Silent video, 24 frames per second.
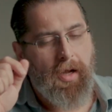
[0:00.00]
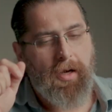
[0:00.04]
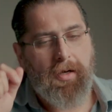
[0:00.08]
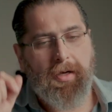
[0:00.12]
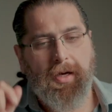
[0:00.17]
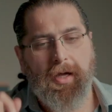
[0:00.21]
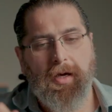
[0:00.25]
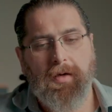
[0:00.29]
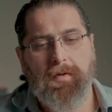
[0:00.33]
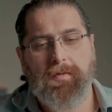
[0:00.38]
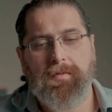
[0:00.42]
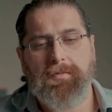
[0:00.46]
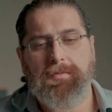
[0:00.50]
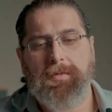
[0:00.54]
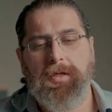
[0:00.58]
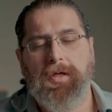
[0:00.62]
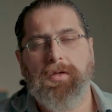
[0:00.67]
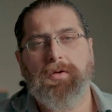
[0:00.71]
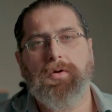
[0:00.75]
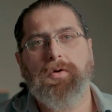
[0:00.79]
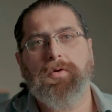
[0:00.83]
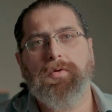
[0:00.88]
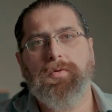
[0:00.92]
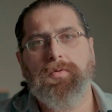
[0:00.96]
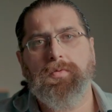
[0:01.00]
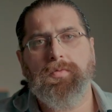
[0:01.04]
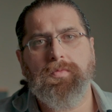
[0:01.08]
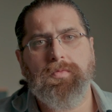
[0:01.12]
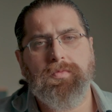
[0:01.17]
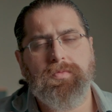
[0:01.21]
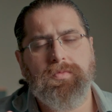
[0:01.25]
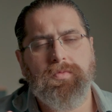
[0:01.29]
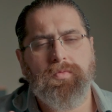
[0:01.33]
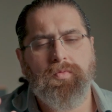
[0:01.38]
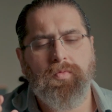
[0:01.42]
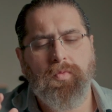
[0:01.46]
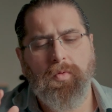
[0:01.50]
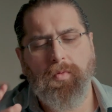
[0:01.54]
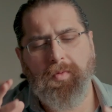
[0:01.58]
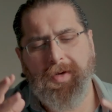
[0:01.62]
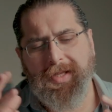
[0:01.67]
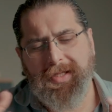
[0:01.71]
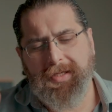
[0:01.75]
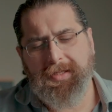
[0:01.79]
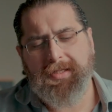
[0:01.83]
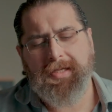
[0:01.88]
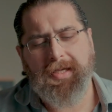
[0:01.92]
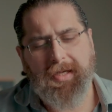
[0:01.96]
Now, you know,
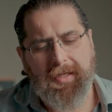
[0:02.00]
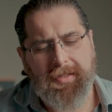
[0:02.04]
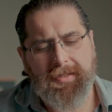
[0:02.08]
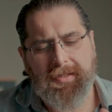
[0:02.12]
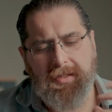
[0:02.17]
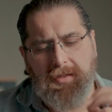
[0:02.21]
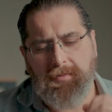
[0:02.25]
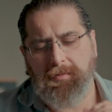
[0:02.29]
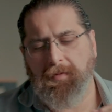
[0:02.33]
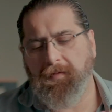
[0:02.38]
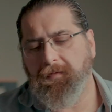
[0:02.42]
we discussed